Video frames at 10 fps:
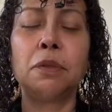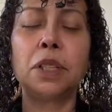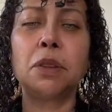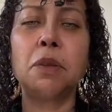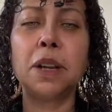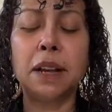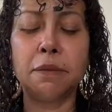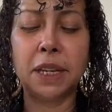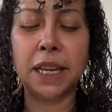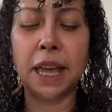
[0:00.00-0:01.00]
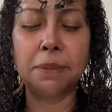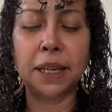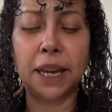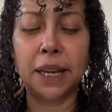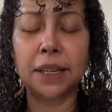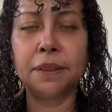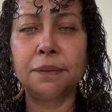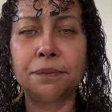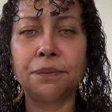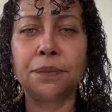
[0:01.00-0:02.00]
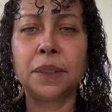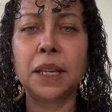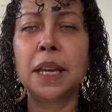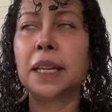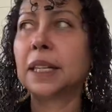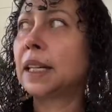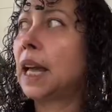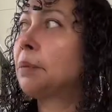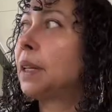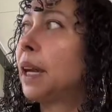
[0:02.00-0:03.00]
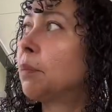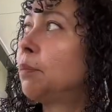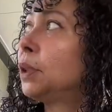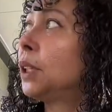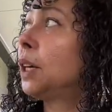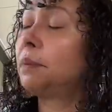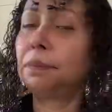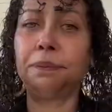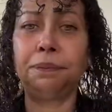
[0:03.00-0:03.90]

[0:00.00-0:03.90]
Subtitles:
What's going on with Cap Gang? Cap Gang, pull up.